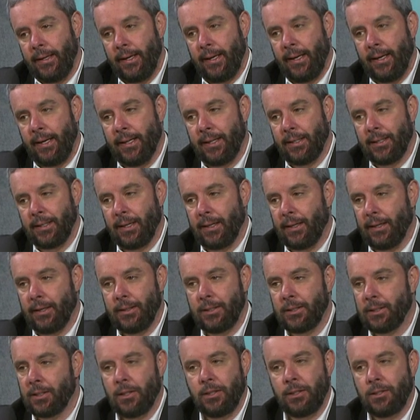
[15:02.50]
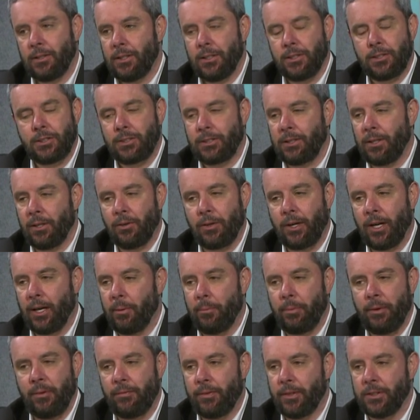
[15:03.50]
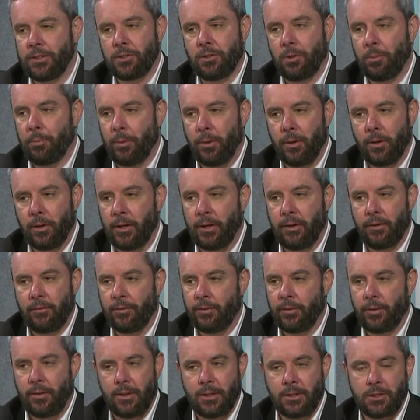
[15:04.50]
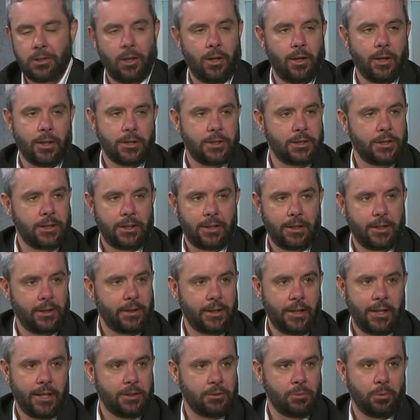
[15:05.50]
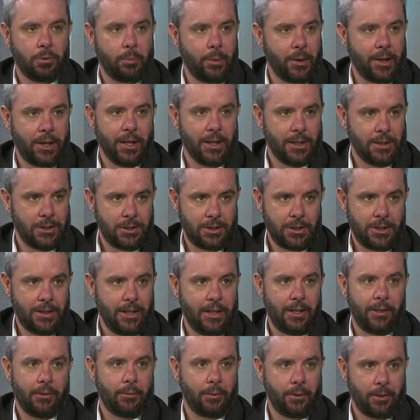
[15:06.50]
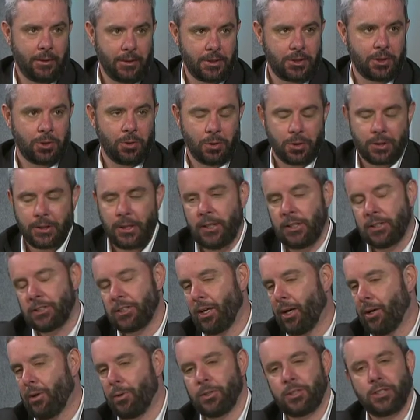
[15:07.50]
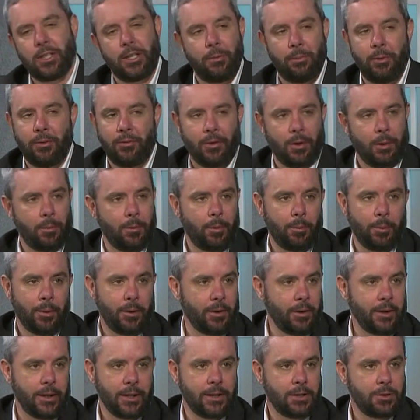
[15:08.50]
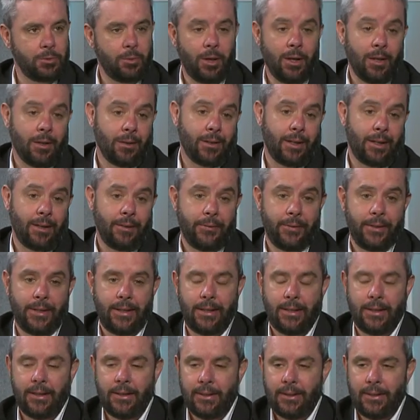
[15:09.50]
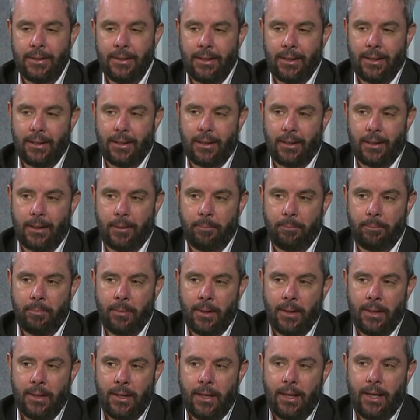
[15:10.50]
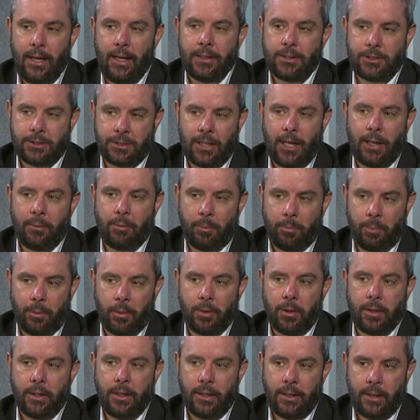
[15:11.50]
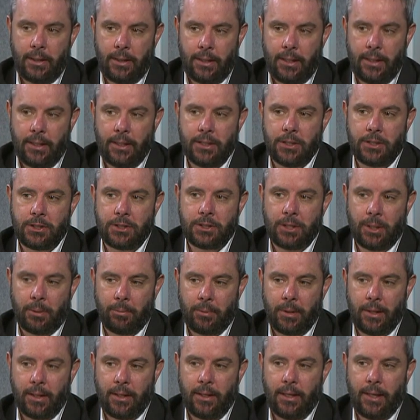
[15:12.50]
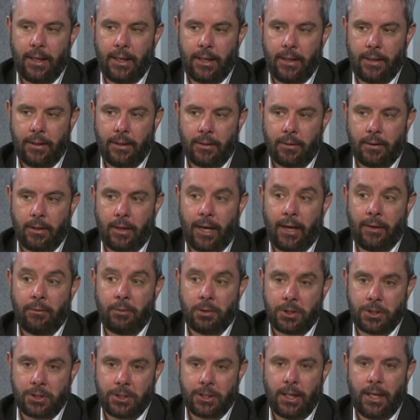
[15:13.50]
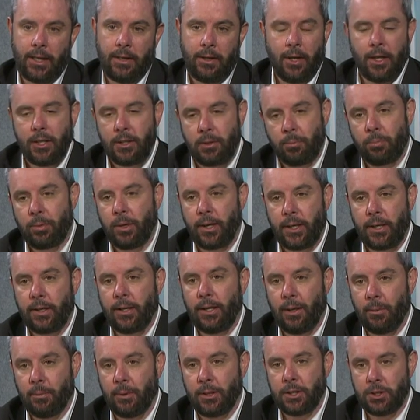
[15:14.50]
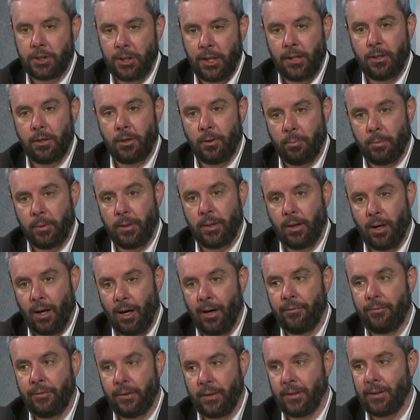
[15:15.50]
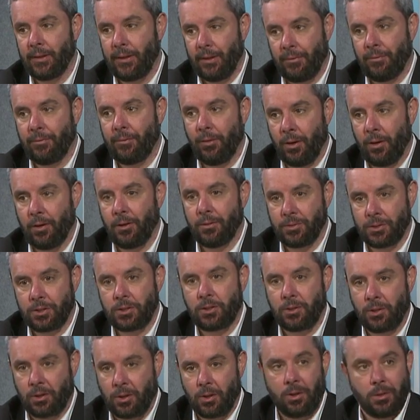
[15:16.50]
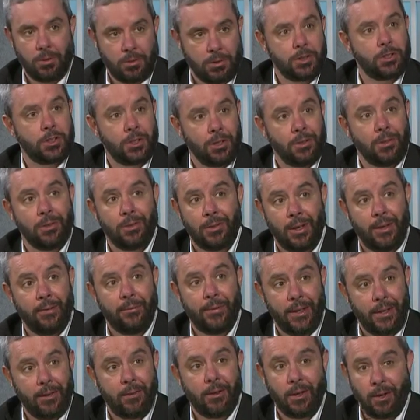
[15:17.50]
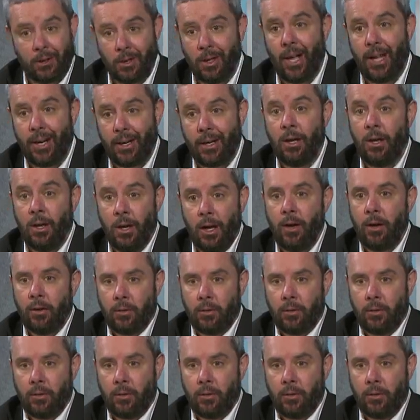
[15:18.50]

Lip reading: And there's still going to be physical bullying for as long as the kids will be kids, and we'll go to schools. And there's always going to be verbal bullying as well. I mean, cyberbullying is something that I would say, not to break it down by gender, but often it involves girls too. I mean, a lot of